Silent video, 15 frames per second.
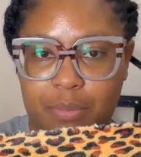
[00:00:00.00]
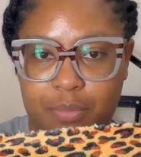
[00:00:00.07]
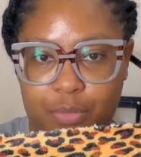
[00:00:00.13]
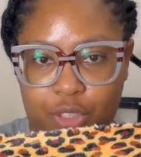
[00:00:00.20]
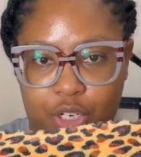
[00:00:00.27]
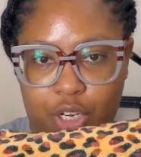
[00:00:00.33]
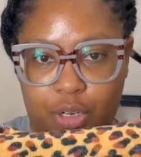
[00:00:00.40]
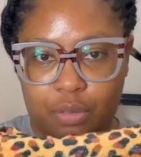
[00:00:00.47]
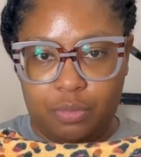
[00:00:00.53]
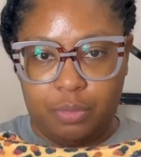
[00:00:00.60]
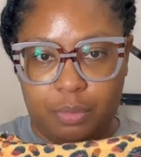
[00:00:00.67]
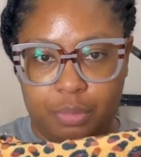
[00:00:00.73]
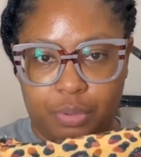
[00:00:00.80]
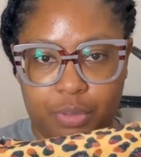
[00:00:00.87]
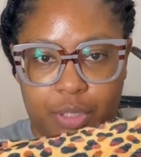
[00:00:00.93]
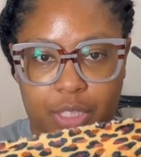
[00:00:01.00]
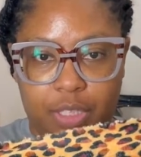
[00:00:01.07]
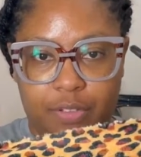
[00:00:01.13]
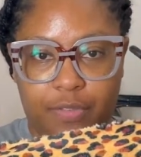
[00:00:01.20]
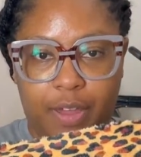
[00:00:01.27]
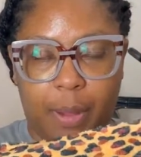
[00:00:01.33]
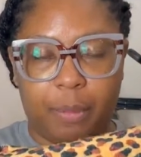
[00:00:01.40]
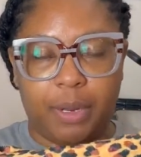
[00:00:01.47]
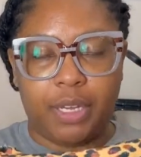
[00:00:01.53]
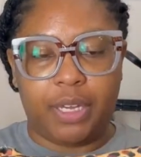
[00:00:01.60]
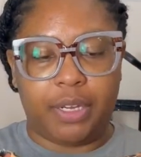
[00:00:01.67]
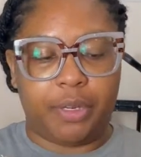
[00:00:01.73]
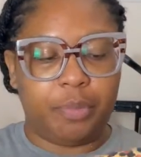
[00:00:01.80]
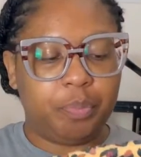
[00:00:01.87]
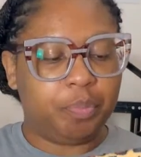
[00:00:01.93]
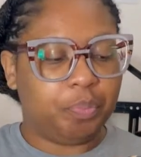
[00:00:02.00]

you know, pulling the fabric here.